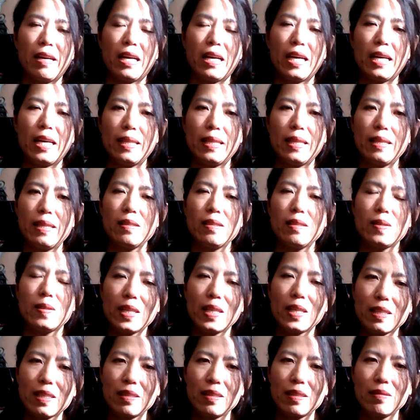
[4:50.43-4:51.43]
And then the
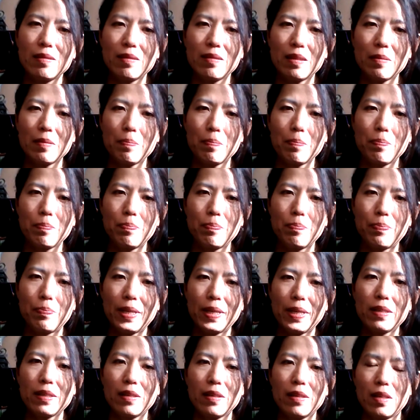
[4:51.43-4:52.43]
second
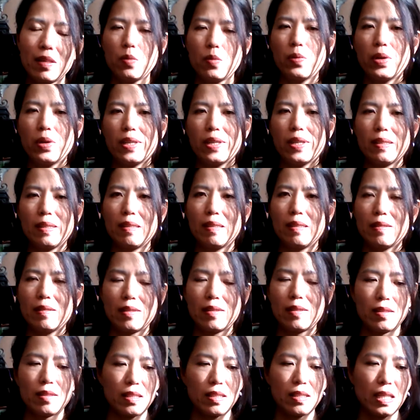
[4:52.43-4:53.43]
big
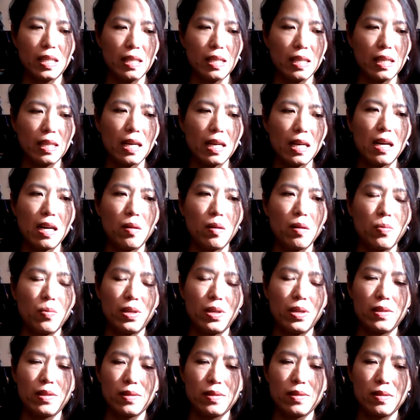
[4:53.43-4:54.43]
awareness he got
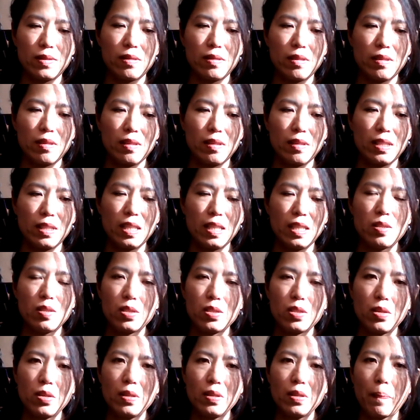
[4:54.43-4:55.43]
was he
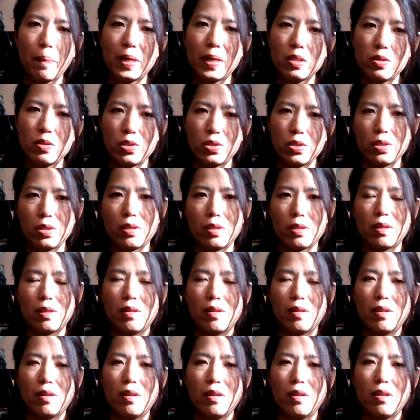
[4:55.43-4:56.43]
saw a picture
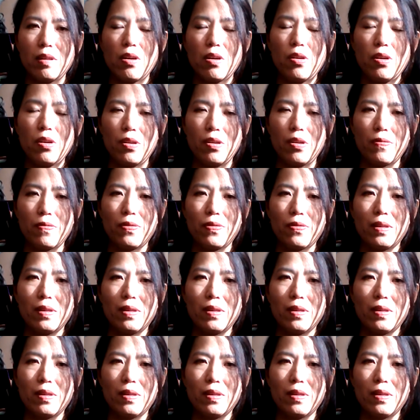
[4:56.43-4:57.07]
of